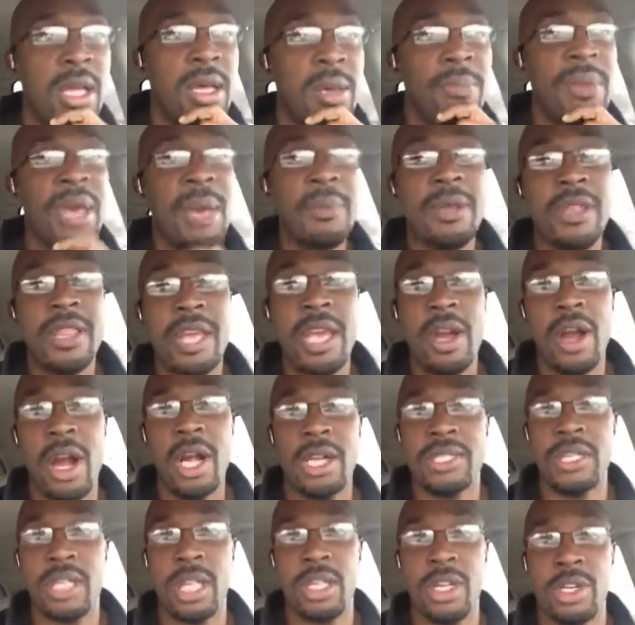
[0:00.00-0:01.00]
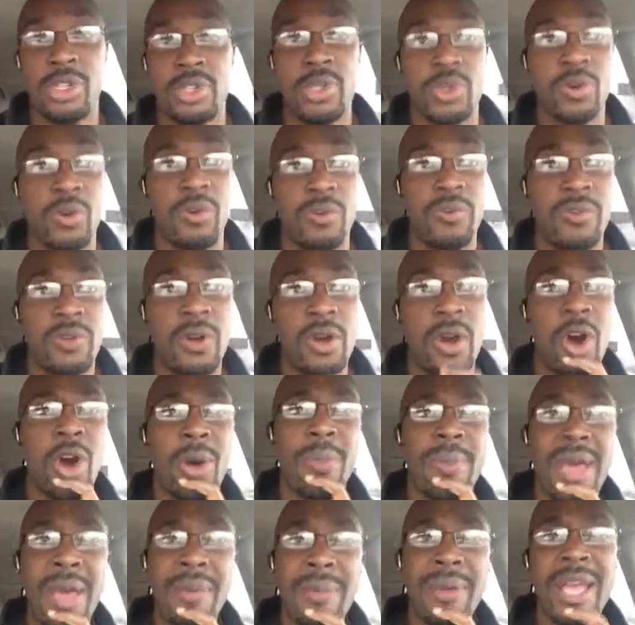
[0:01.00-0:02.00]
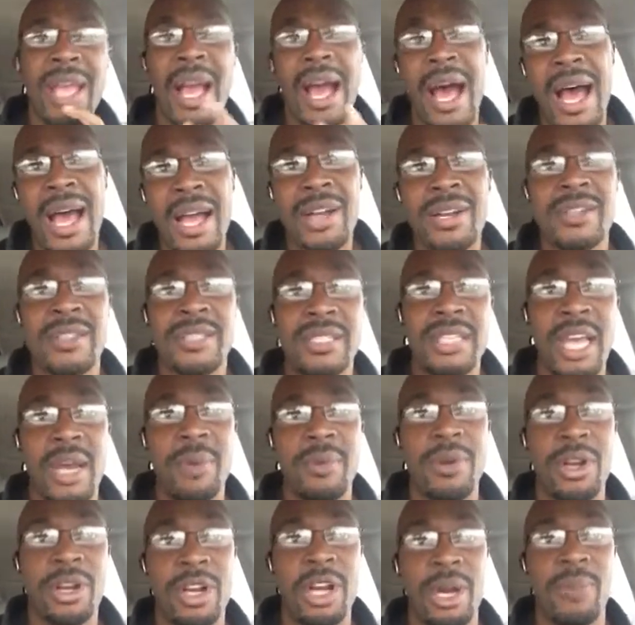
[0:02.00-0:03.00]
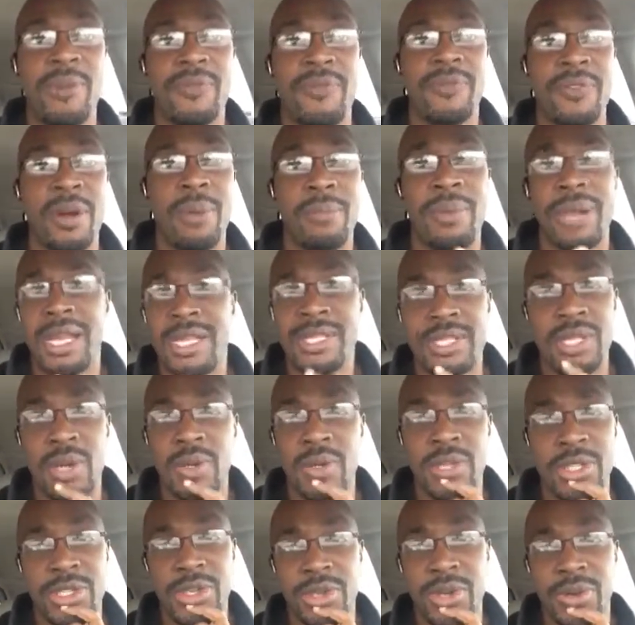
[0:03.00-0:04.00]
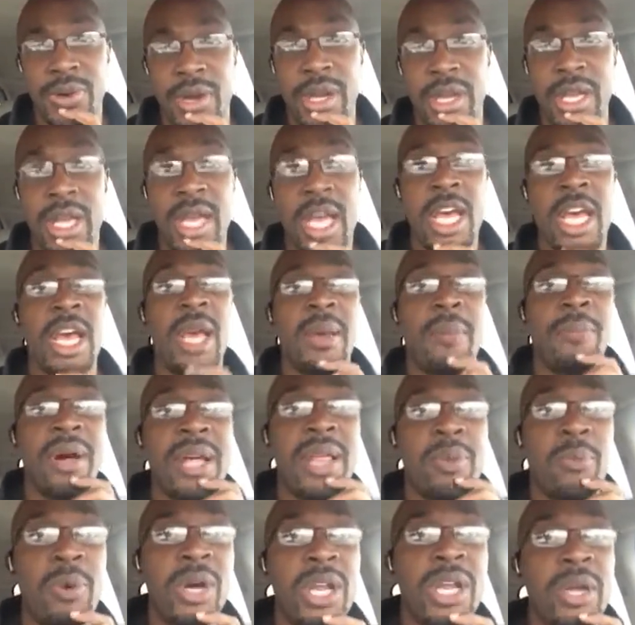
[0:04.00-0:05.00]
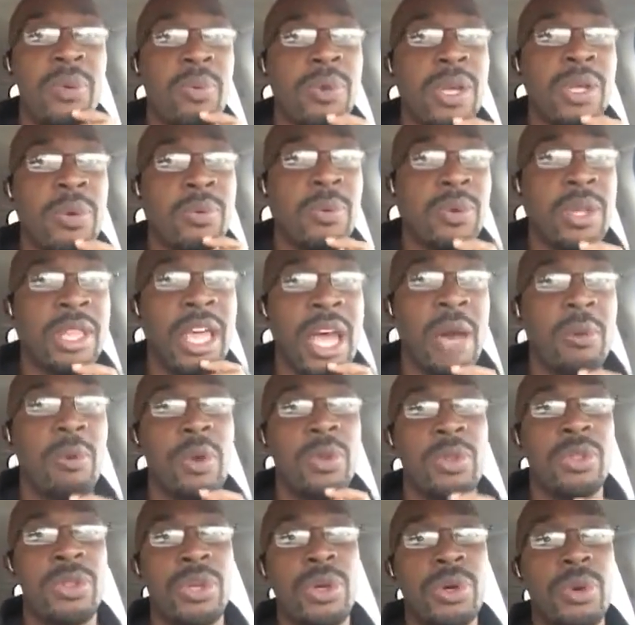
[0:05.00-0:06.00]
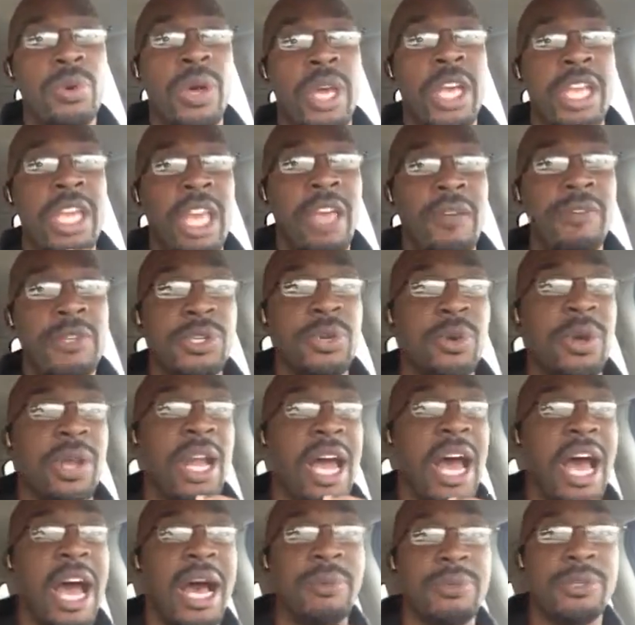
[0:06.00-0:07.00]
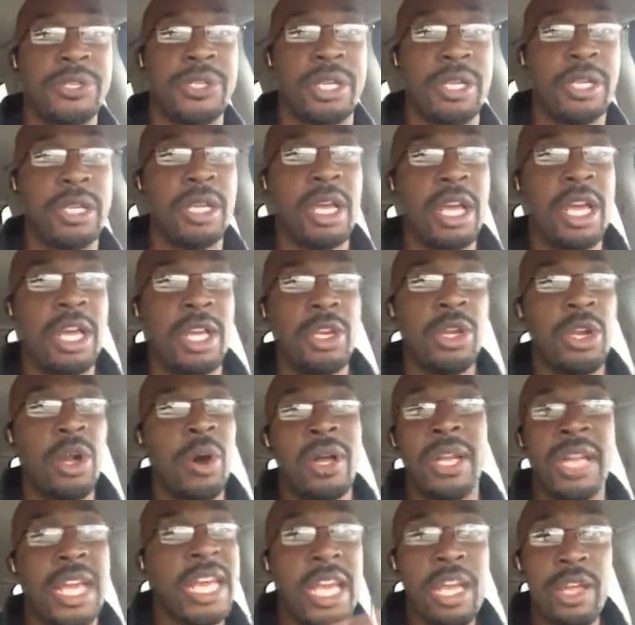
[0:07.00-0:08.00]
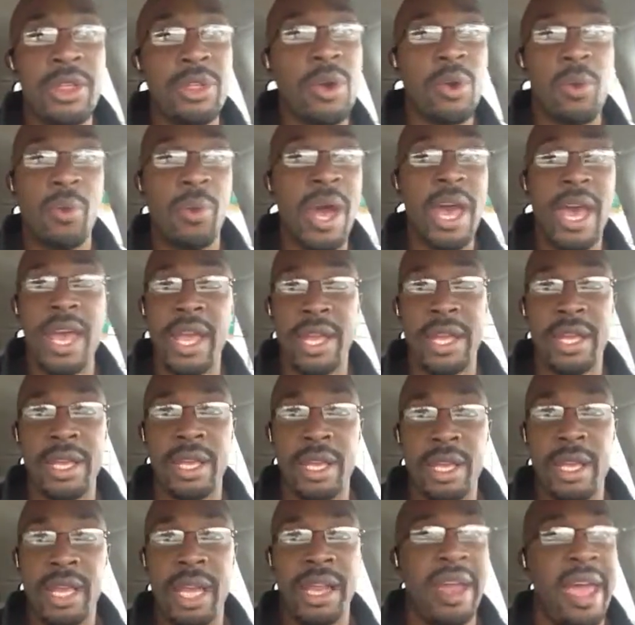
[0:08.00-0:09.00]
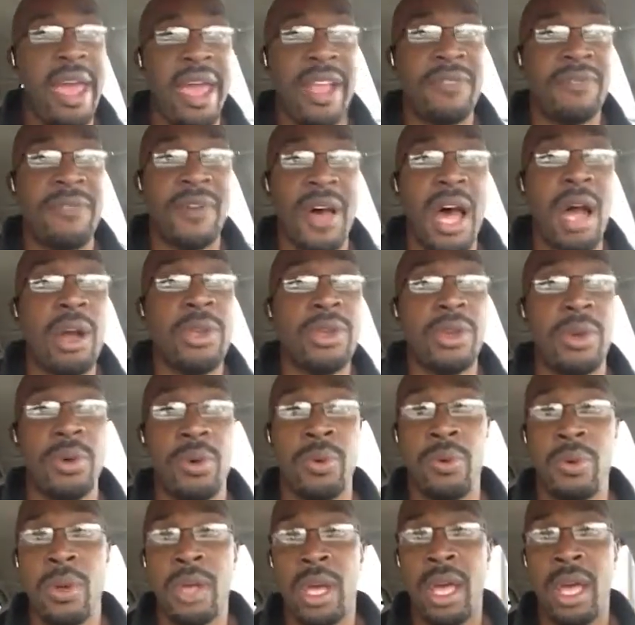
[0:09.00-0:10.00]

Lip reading: Maybe they are telling the truth. Or maybe I understand where they're coming from, but I still disagree. But what that will do, it gives you an option, you know, in either way, it adds value.